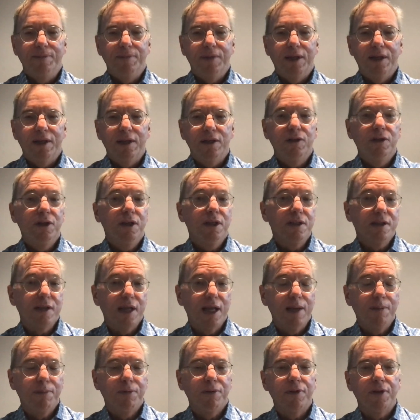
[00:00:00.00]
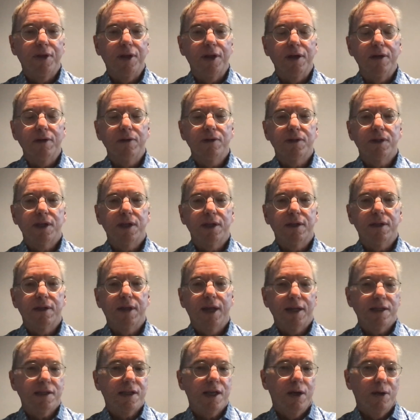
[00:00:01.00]
And a good example there is that
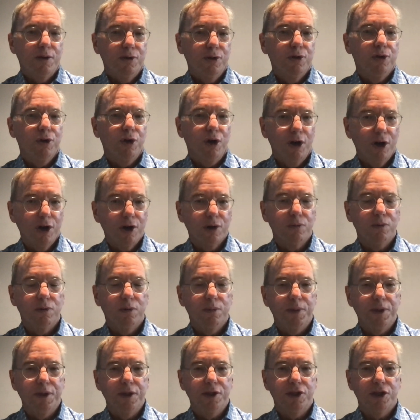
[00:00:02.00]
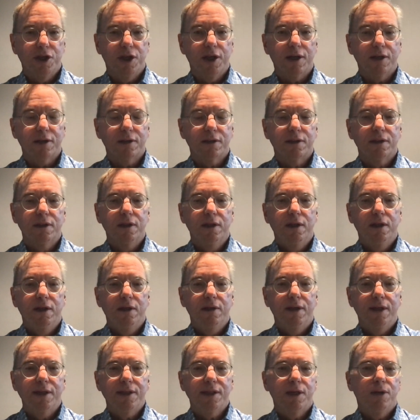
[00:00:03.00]
that's how your heart will be checked.
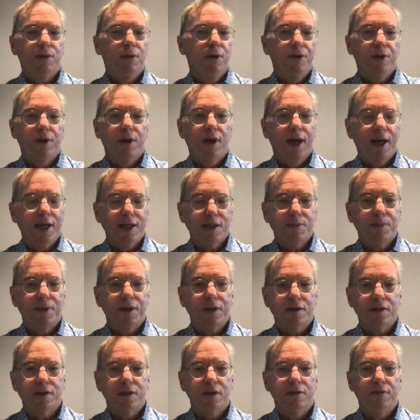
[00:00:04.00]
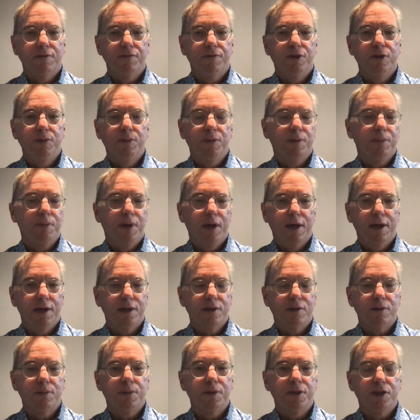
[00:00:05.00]
That's how other aspects of human
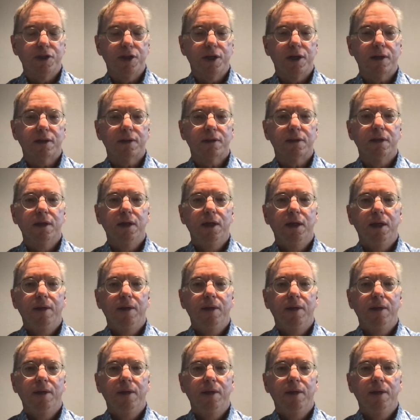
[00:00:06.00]
bodies will be checked.